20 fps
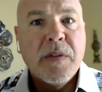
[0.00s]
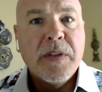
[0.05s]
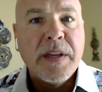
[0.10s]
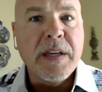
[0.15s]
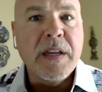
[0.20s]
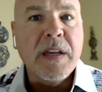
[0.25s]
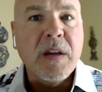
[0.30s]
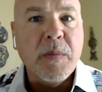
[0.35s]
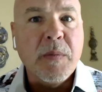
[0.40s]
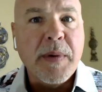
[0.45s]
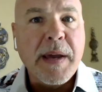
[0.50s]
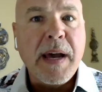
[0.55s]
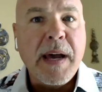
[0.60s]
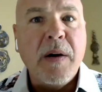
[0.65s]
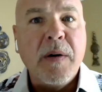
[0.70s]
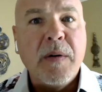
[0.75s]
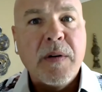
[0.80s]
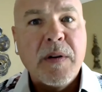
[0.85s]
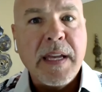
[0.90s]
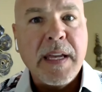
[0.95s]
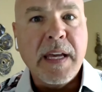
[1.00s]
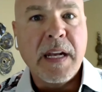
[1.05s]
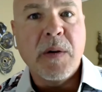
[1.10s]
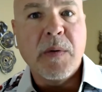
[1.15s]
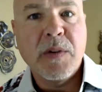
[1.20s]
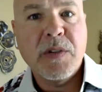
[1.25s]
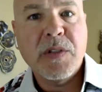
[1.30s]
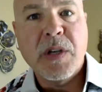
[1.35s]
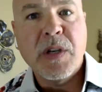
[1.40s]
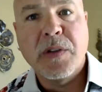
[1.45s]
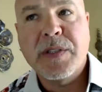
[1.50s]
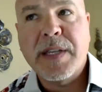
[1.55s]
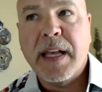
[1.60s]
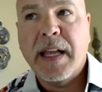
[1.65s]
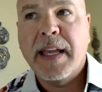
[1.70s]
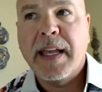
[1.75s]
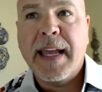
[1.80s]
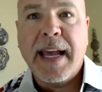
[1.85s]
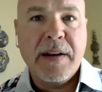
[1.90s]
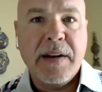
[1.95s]
thinking about getting results,
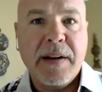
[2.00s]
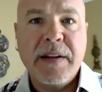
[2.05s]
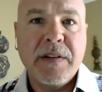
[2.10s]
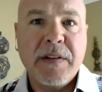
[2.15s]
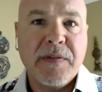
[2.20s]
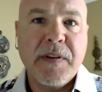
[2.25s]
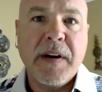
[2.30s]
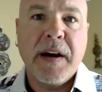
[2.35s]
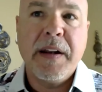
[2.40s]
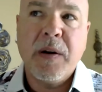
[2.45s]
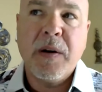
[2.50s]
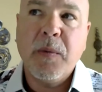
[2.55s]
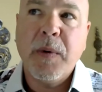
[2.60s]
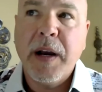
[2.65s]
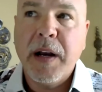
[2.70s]
like how do you define it?